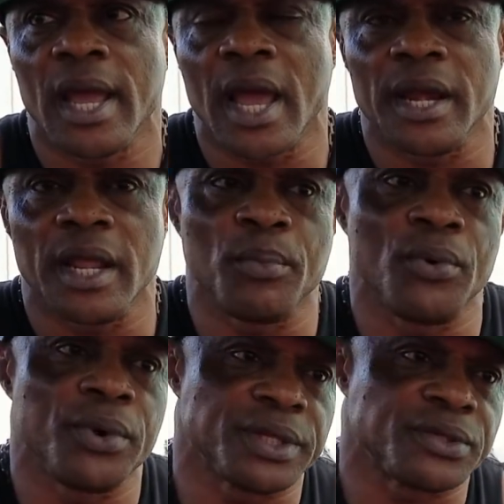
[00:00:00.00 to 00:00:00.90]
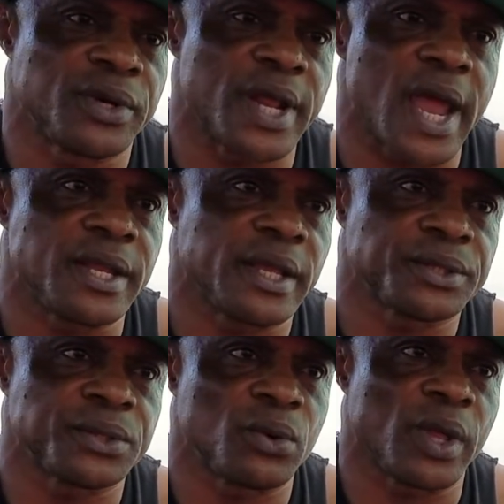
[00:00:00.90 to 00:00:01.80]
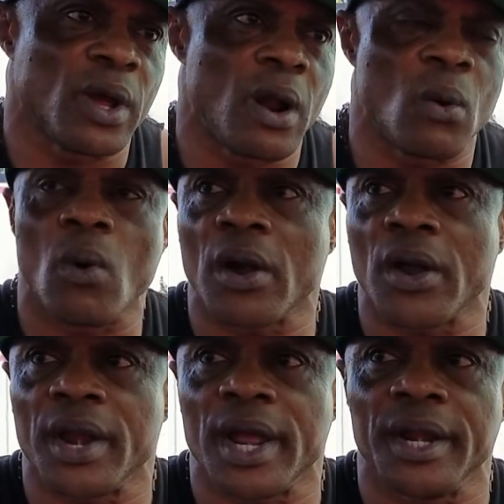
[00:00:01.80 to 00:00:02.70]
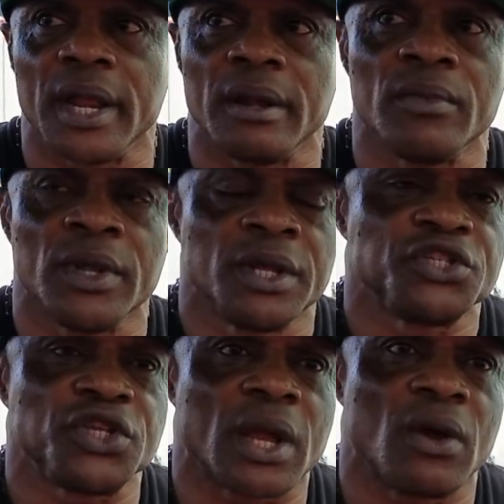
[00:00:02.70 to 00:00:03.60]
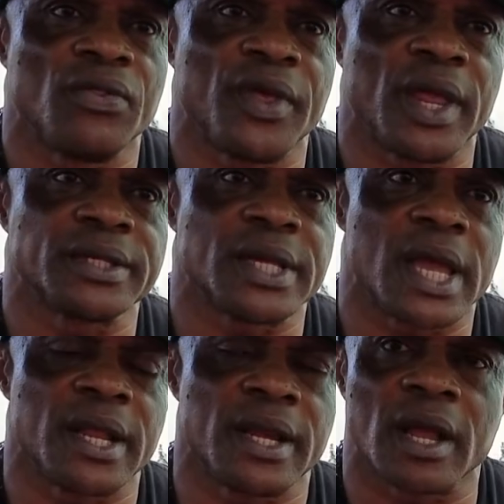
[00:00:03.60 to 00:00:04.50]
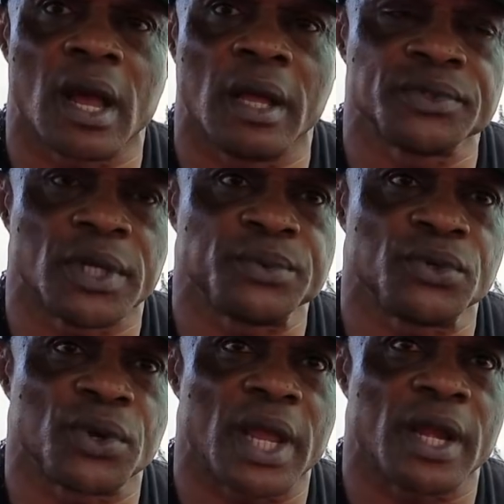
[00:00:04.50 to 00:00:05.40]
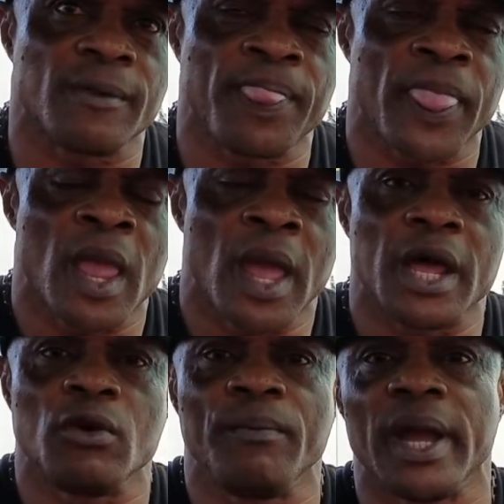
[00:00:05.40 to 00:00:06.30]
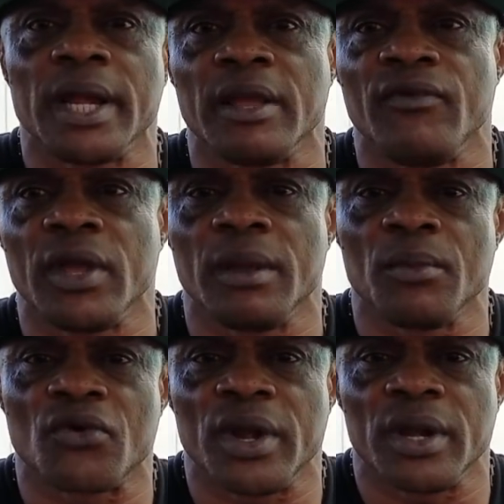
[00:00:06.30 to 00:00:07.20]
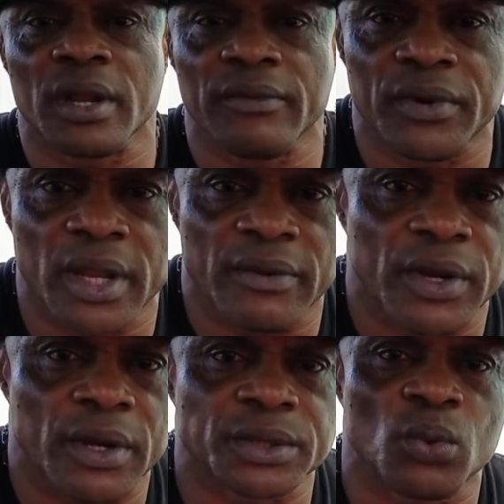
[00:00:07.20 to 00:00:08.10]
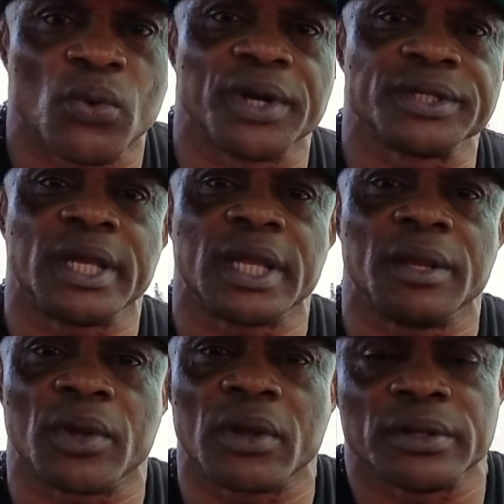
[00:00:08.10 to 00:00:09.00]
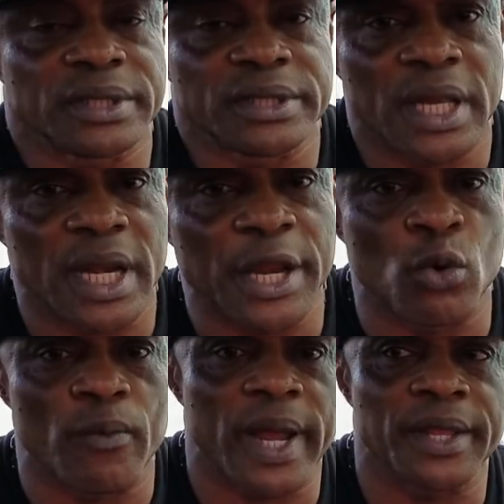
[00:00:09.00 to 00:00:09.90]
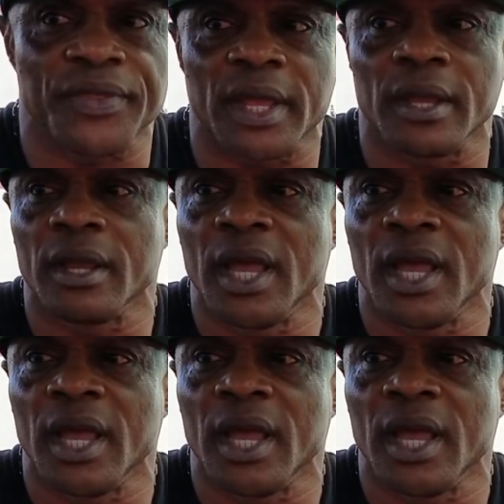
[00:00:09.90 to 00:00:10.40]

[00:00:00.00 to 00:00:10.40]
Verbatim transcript: and he put his own idea, so we all work on and then check on things, and then it comes up together. I don't mind giving him credit, even if he doesn't want to take it, because he said, I do my thing